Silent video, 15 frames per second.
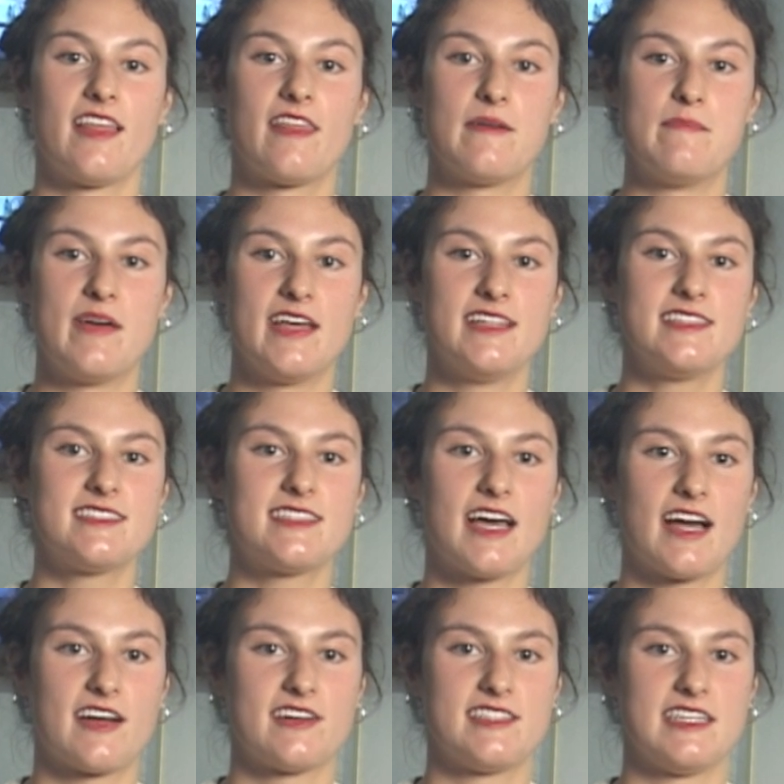The men's
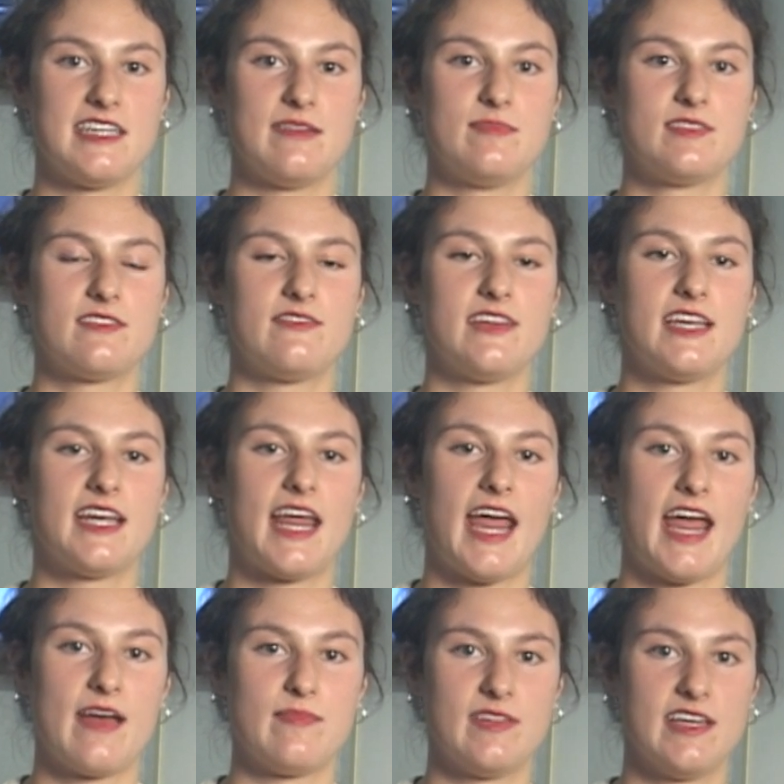soccer team defeated
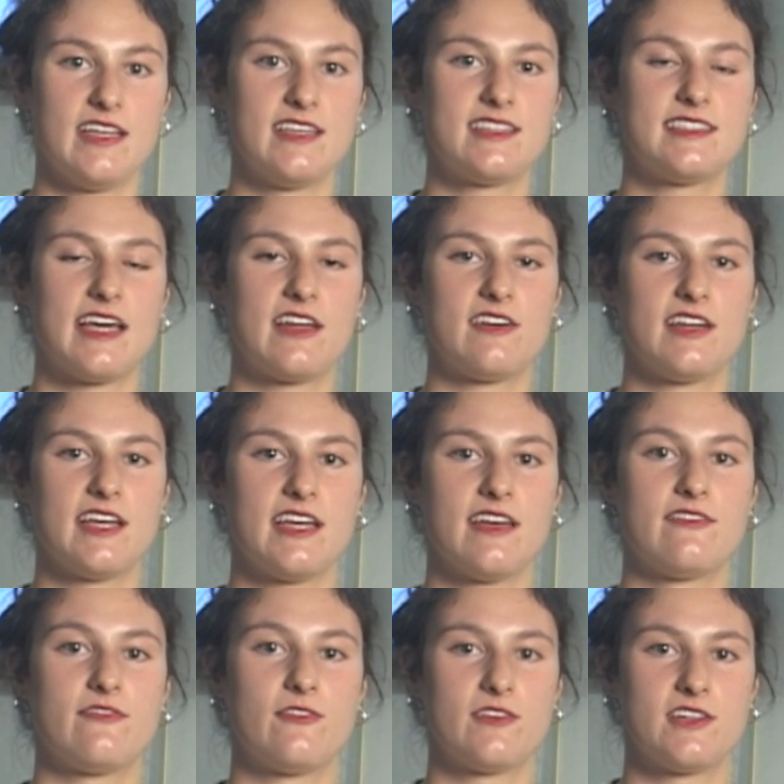Hamlin Saturday
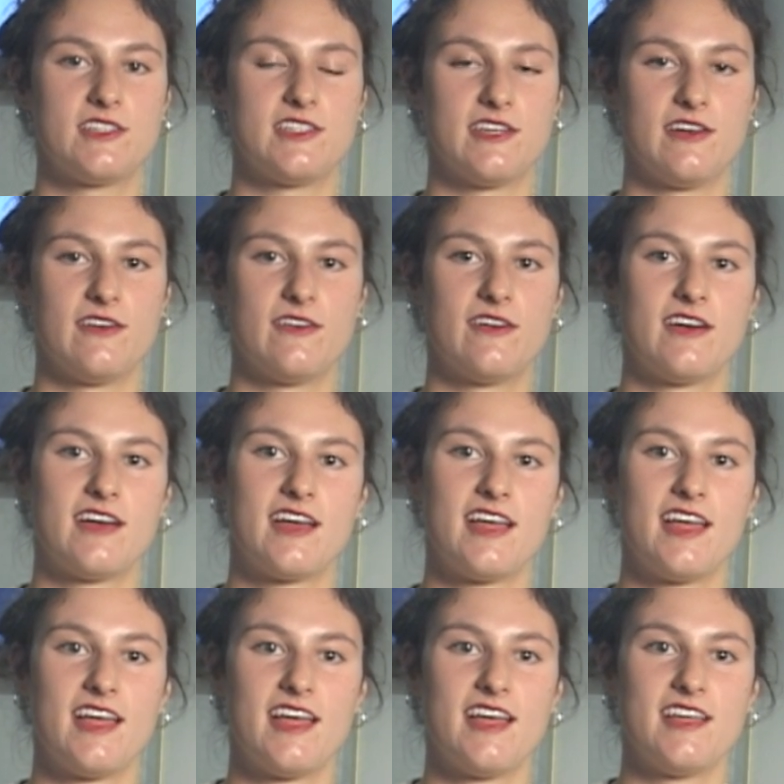4-2.
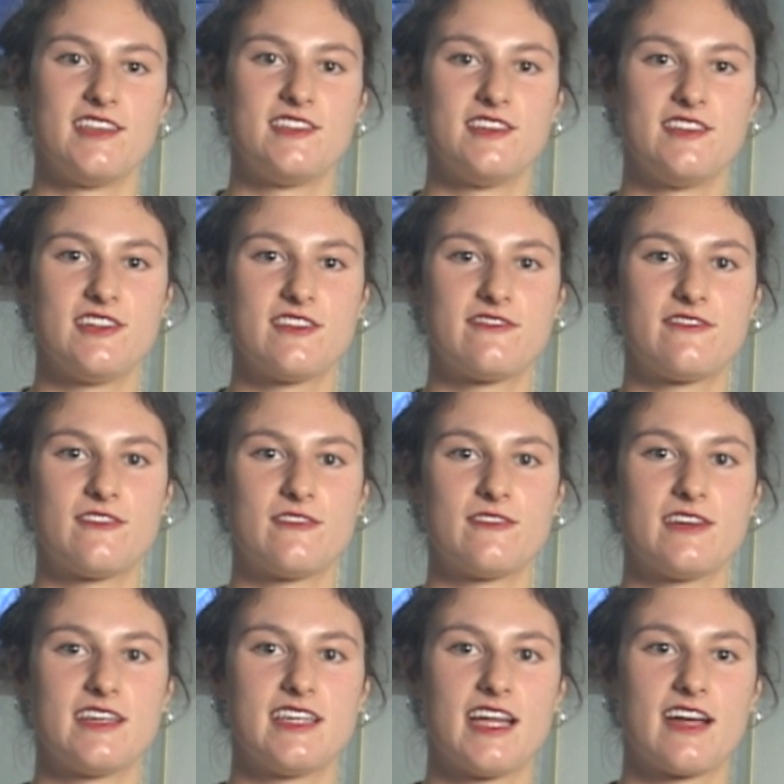Junior
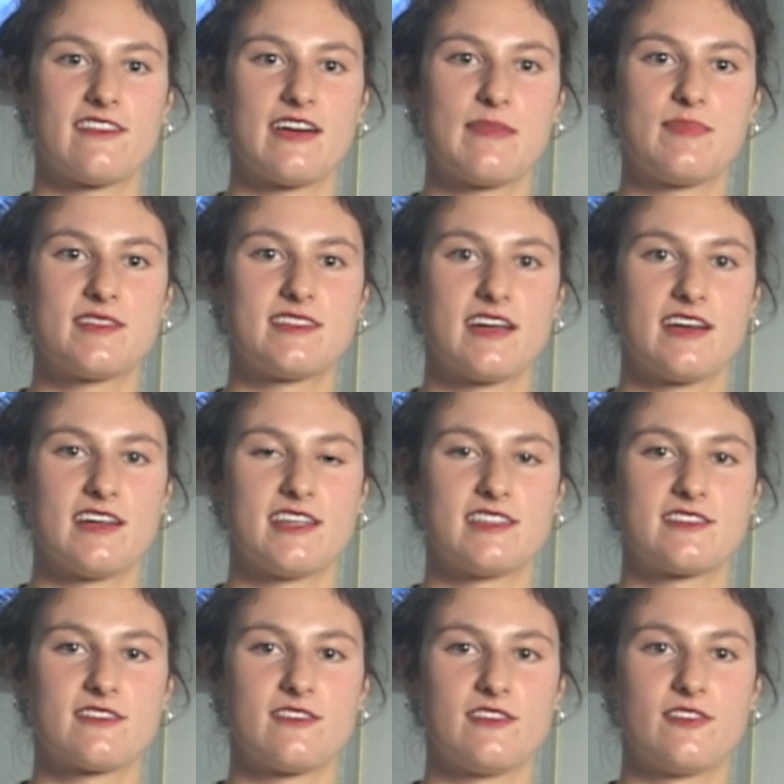forward Nick Rapisarda
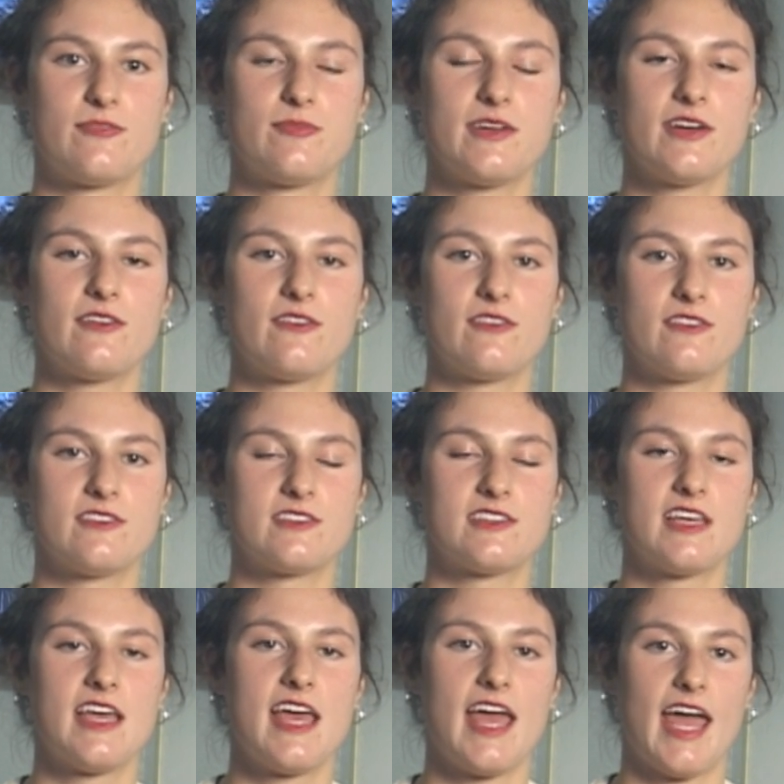scored 3 goals
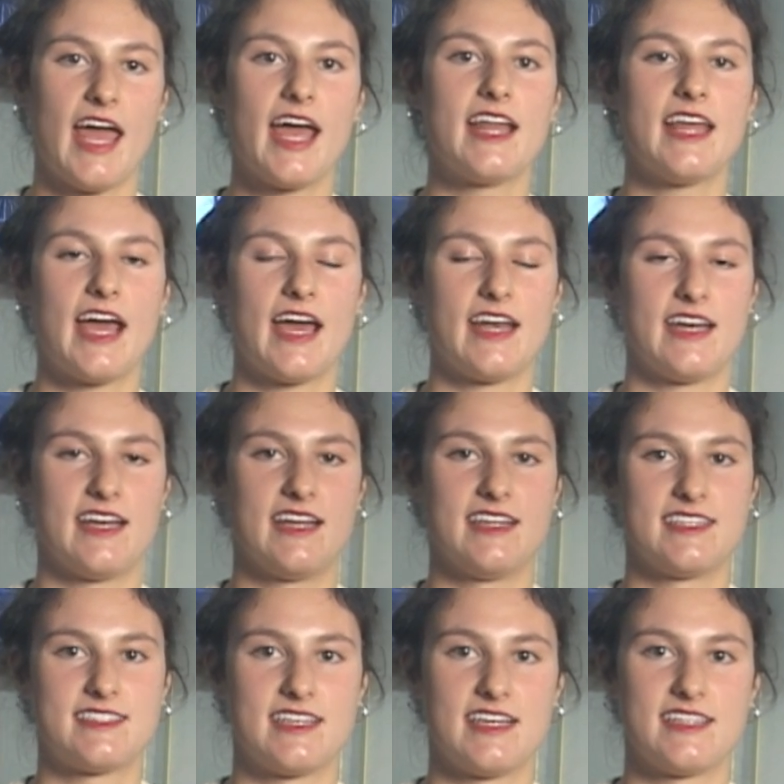and added an
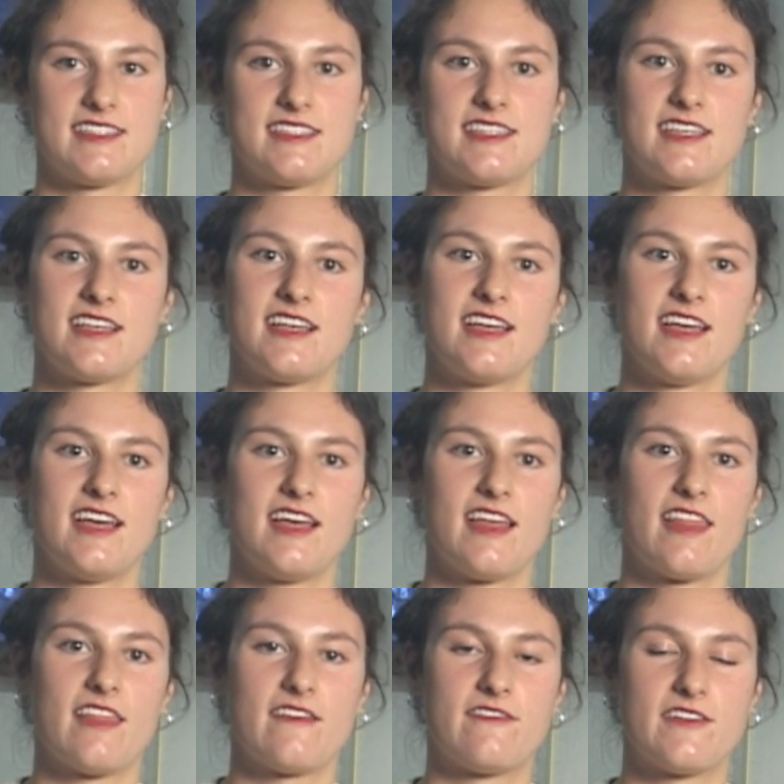assist.
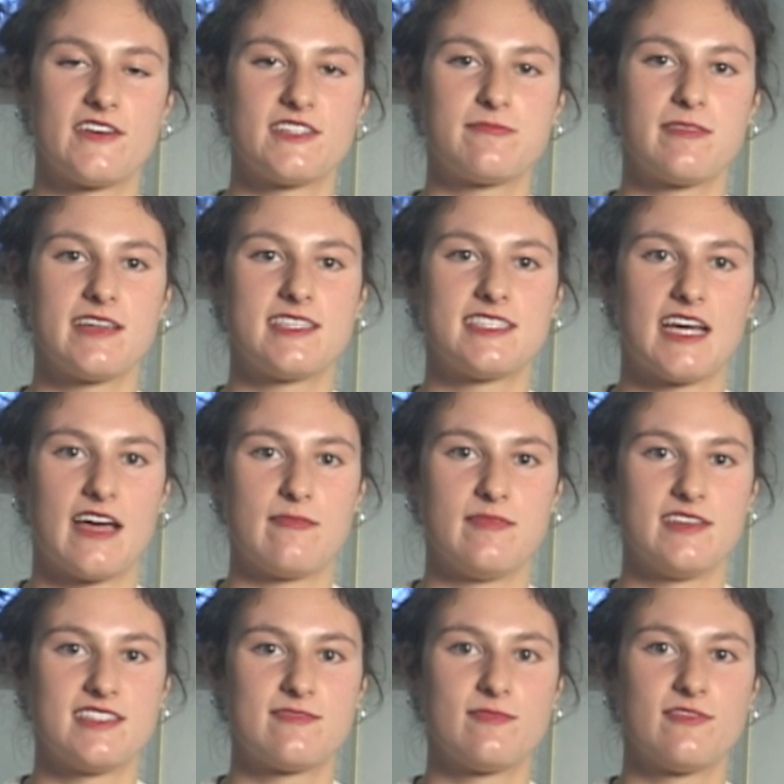The first-place
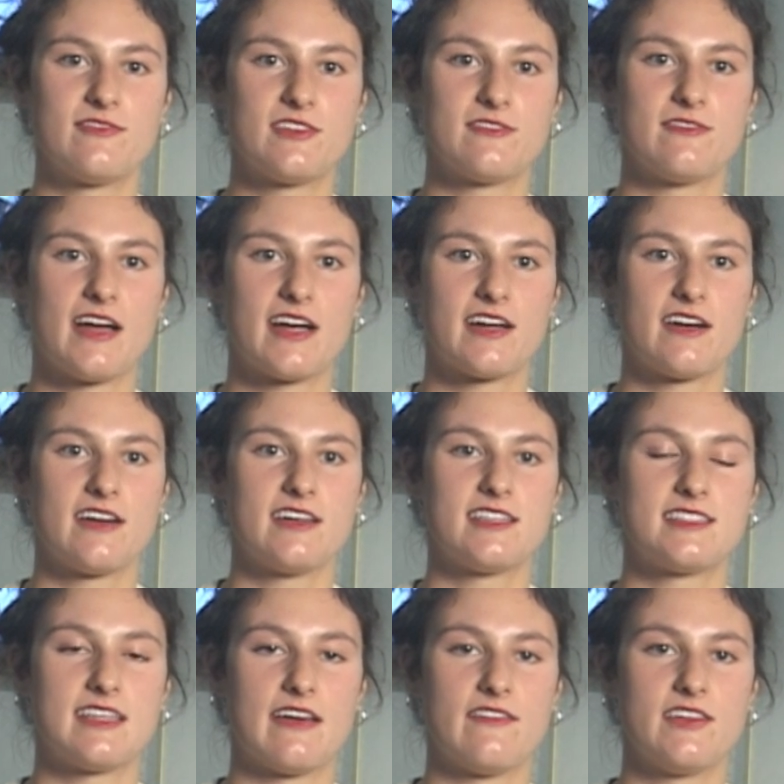Tommies moved their record
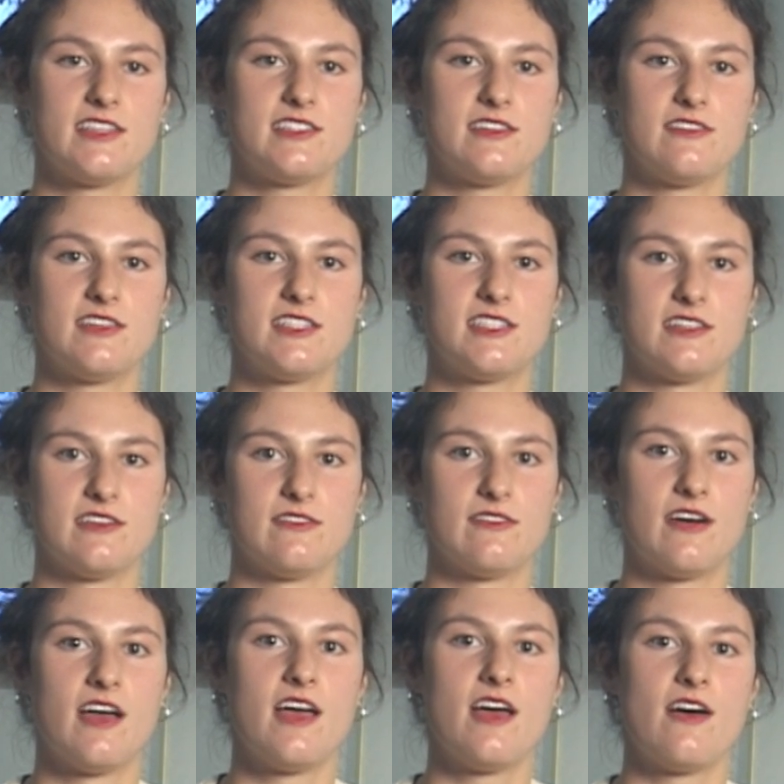
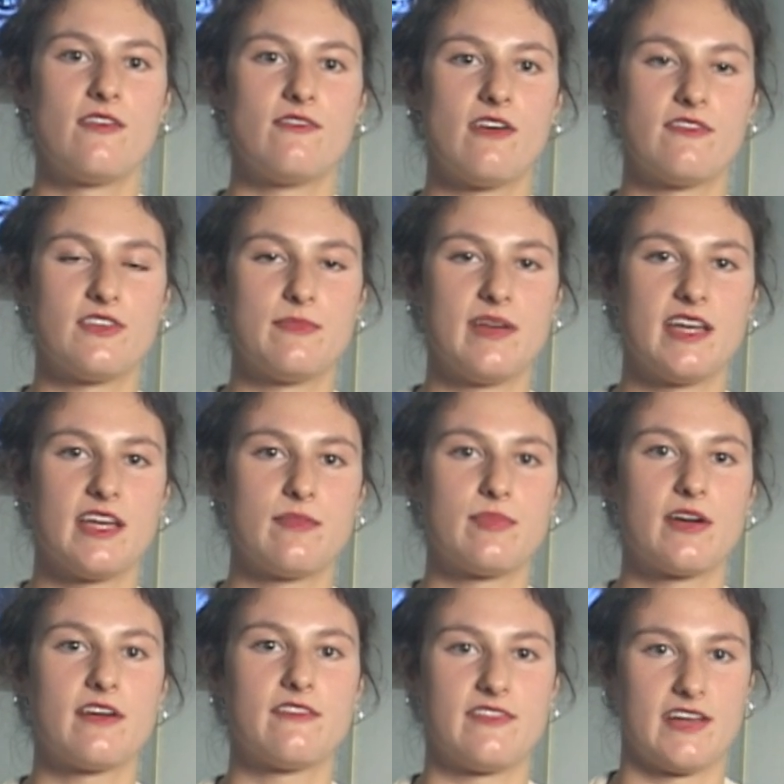7-2-2 while remaining
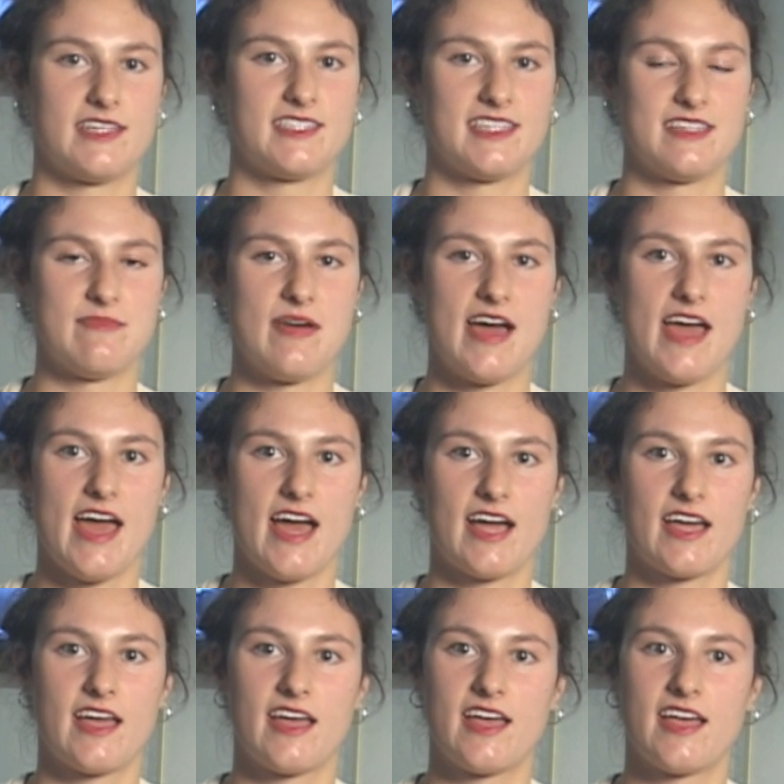perfect in the
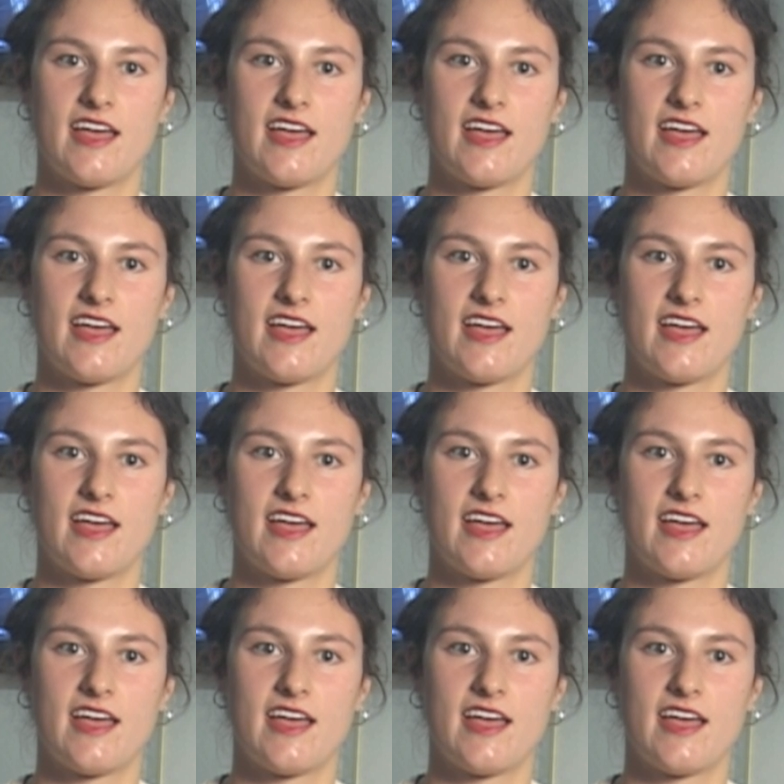MIAC.